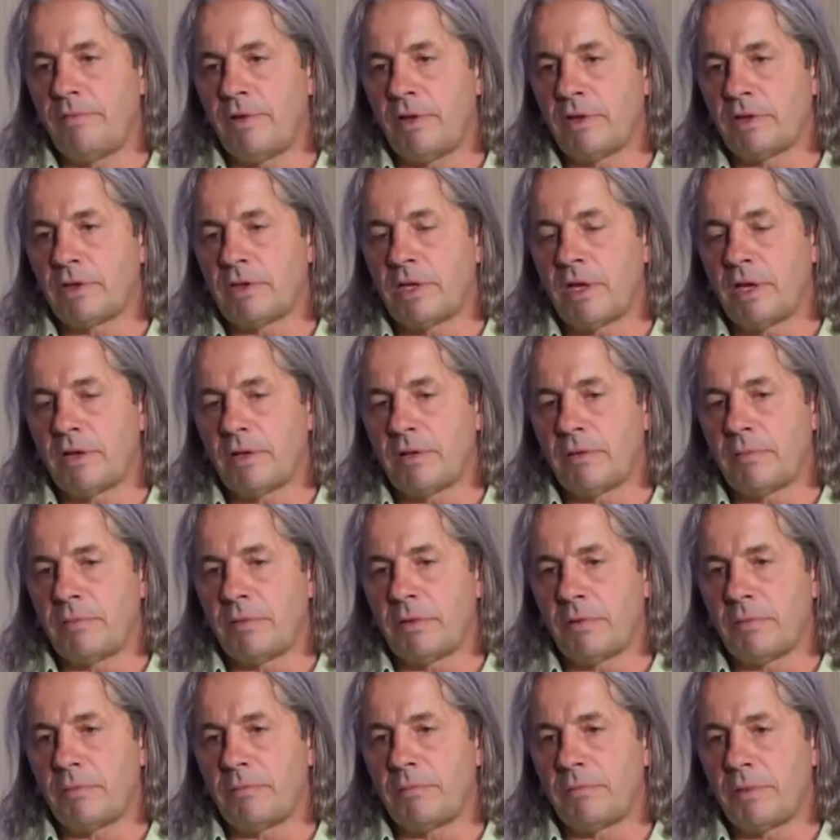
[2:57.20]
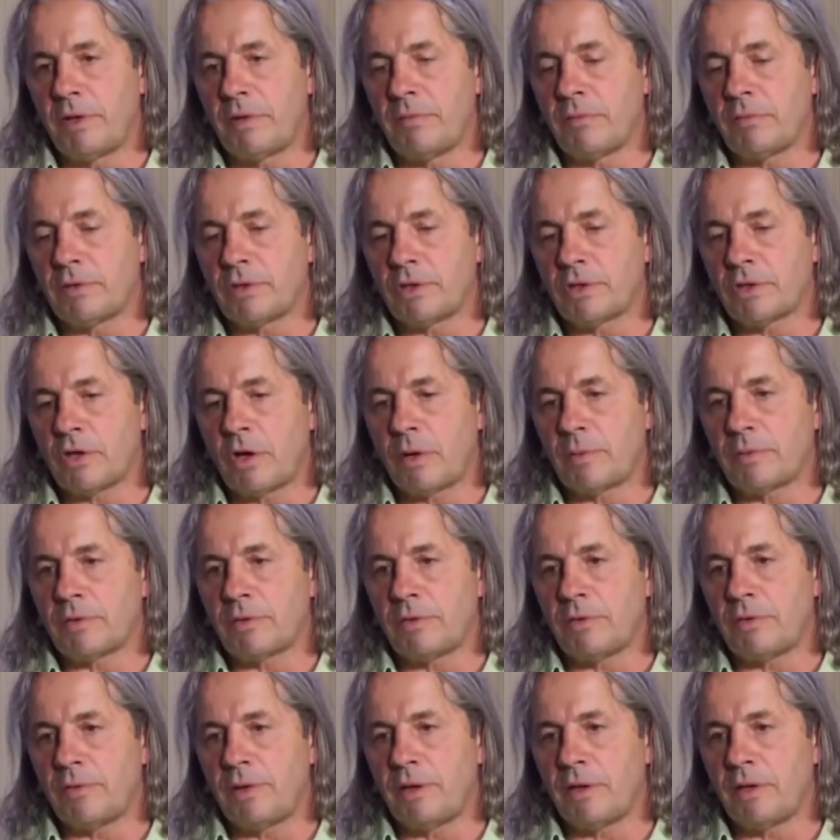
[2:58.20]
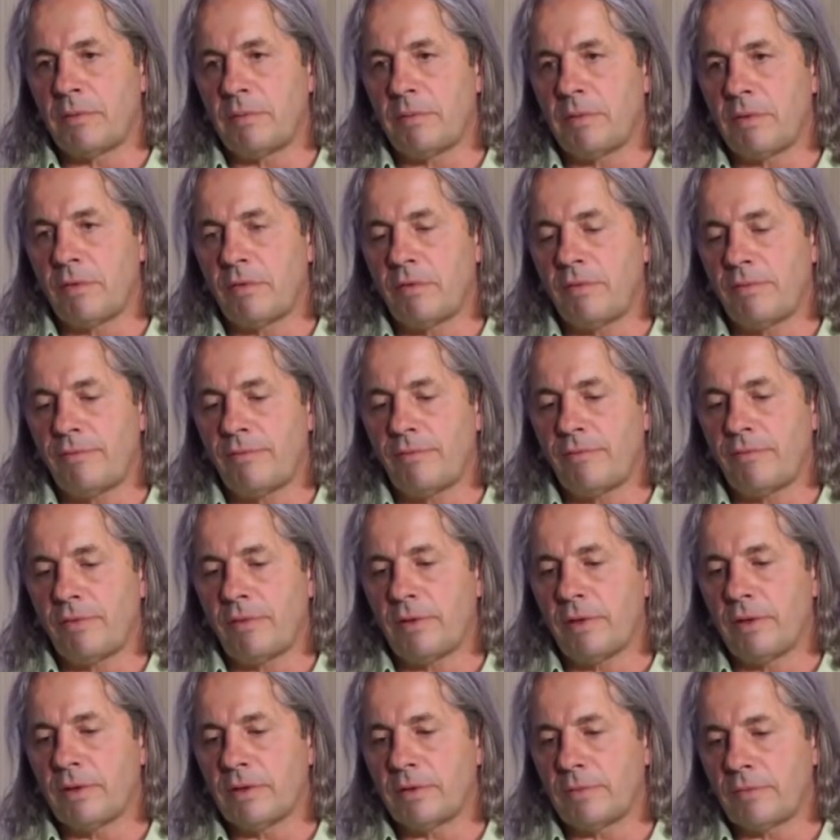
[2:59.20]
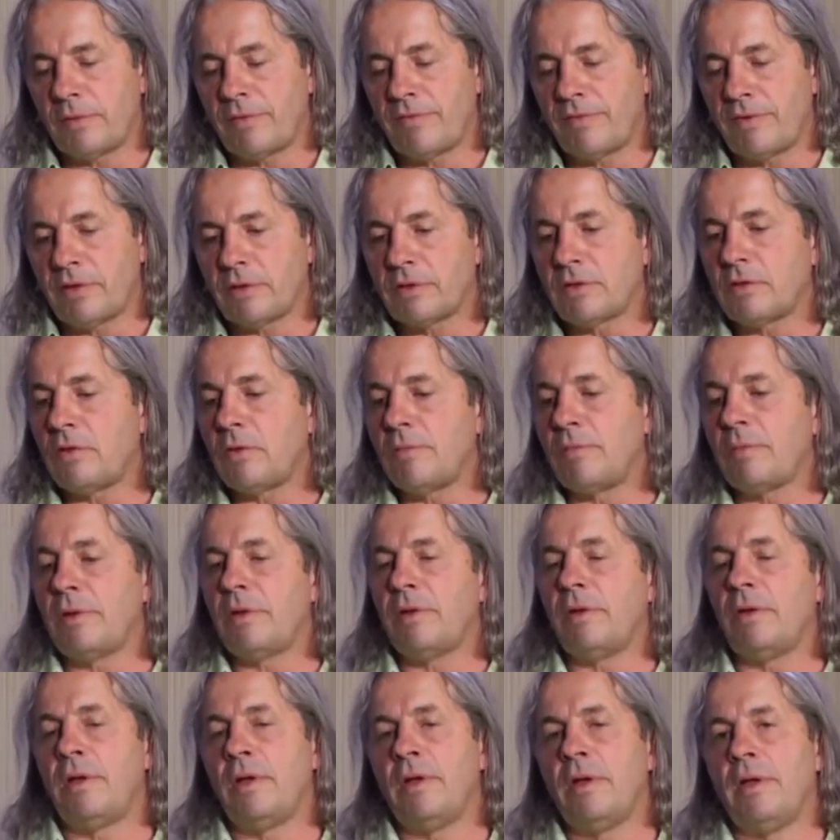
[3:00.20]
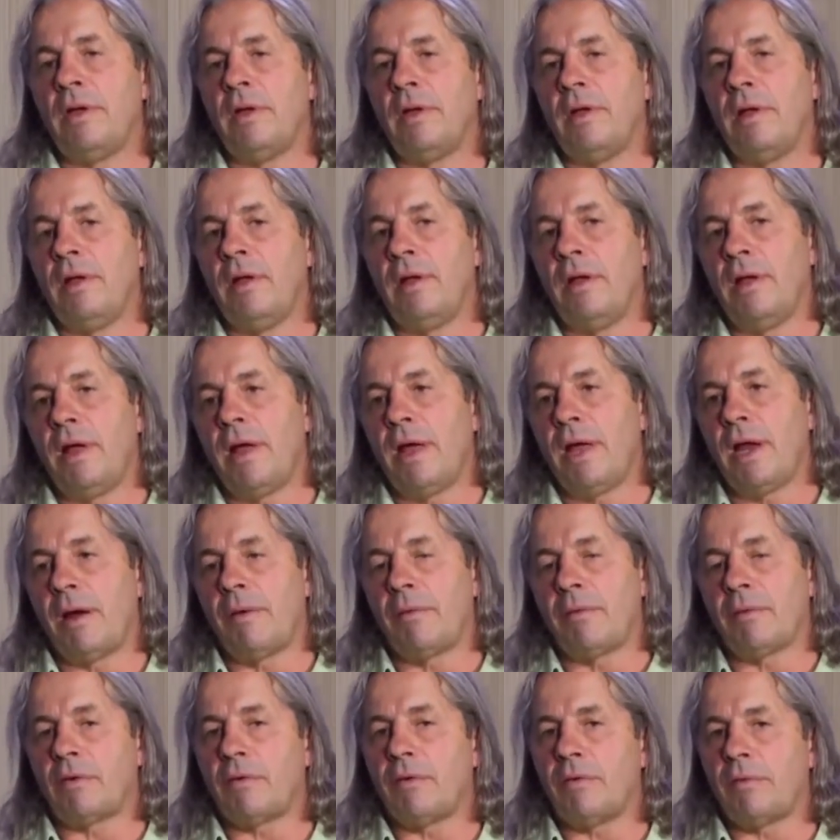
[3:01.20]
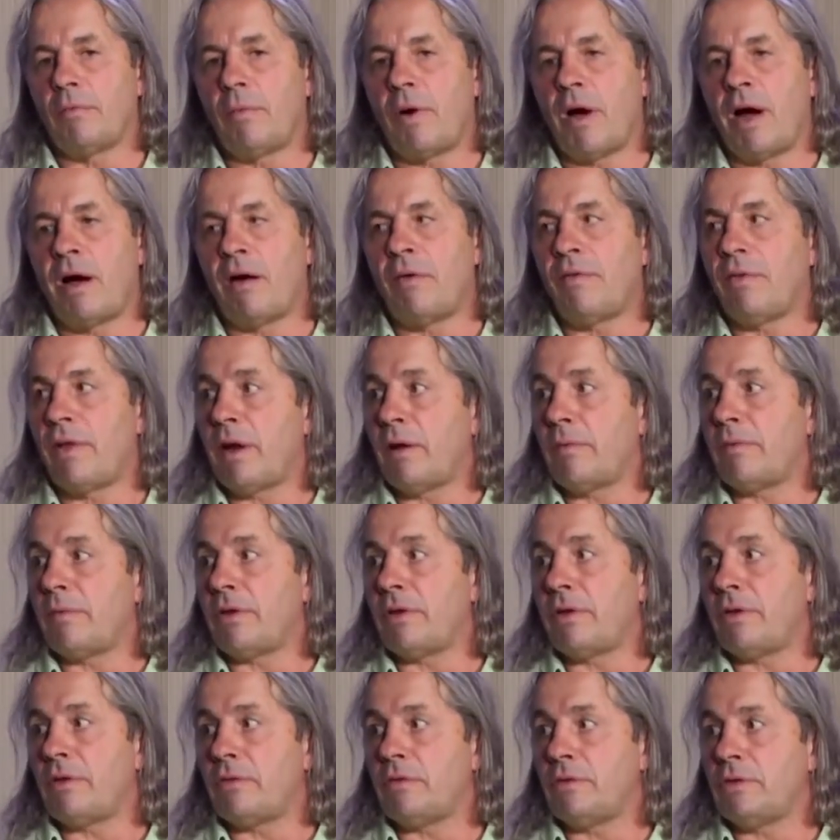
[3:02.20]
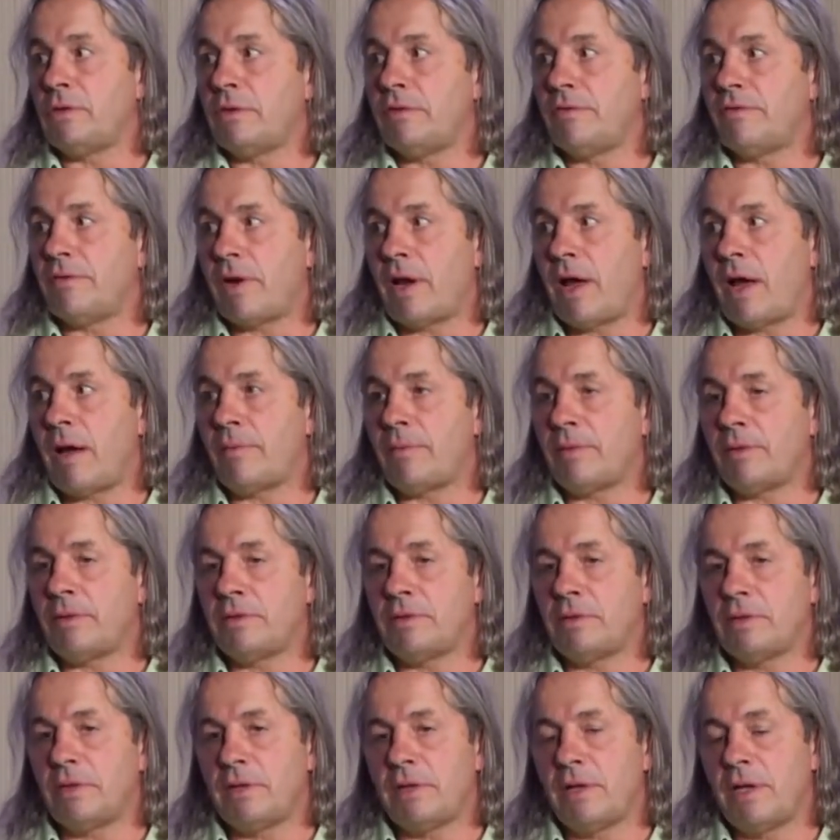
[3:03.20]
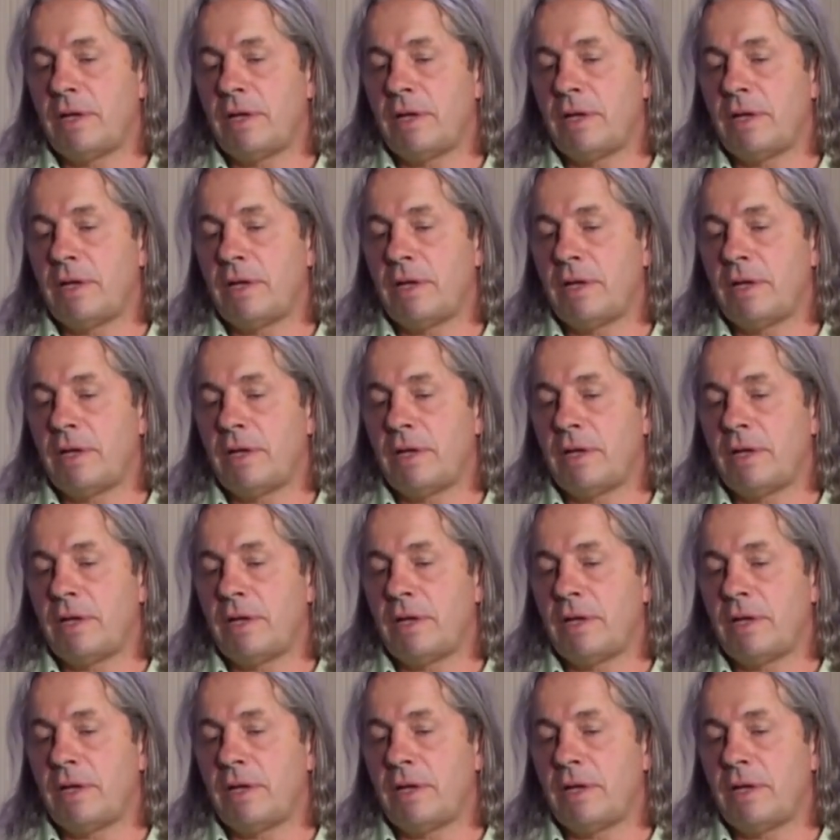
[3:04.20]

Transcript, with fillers: Vince said you put, beat him with a sharpshooter right in the middle, is what Vince told me. And I remember going, wow, that'll be huge if it happens.